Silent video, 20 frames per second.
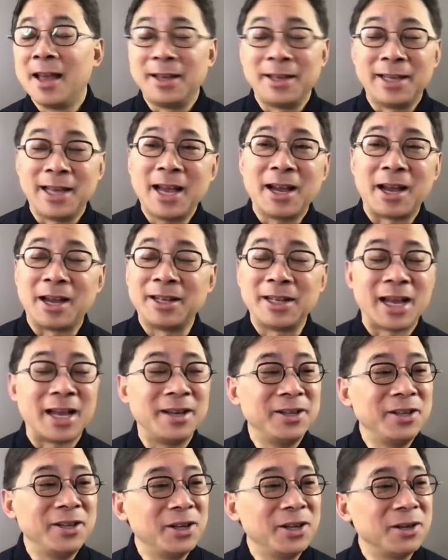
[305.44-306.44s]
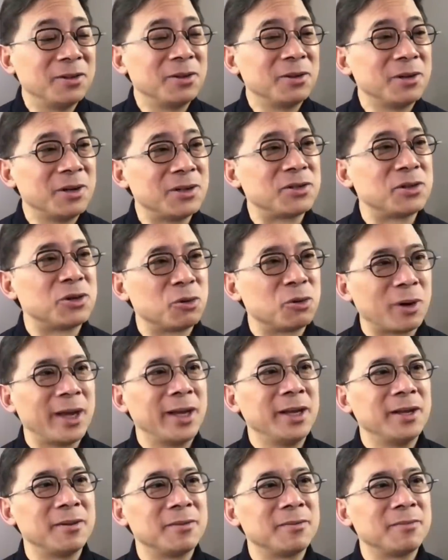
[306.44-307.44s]
Yeah. And you know, there is
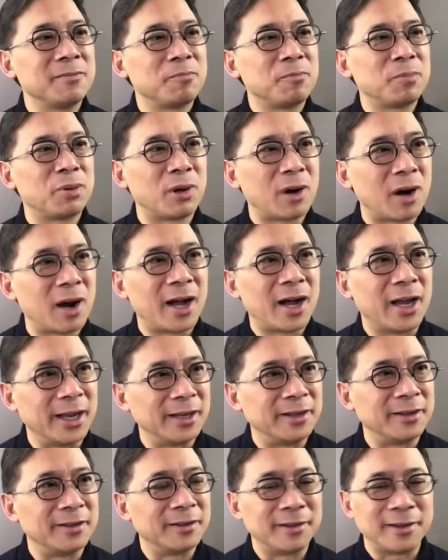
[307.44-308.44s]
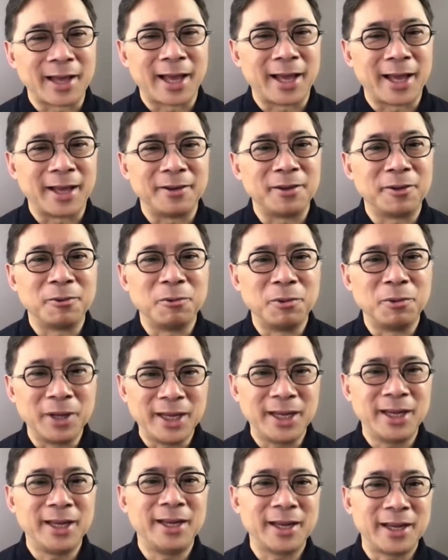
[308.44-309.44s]
great pride that
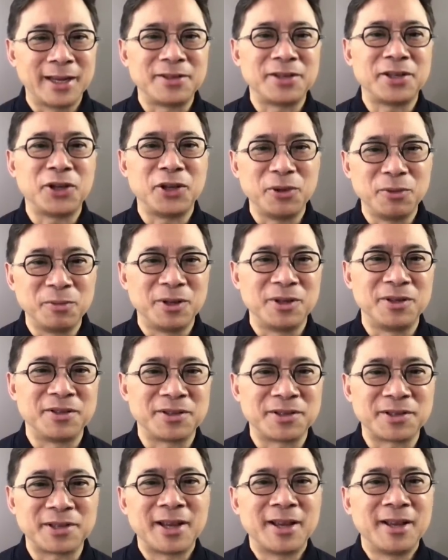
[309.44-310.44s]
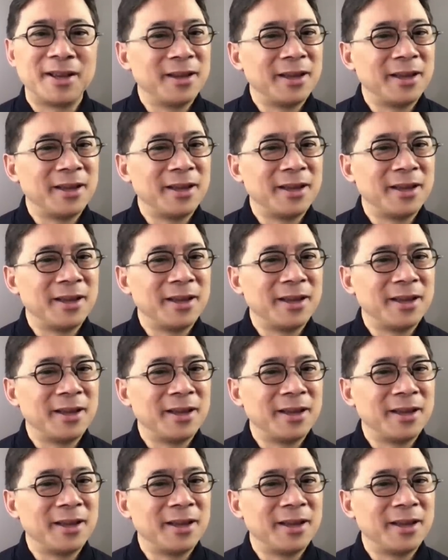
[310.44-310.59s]
we as humans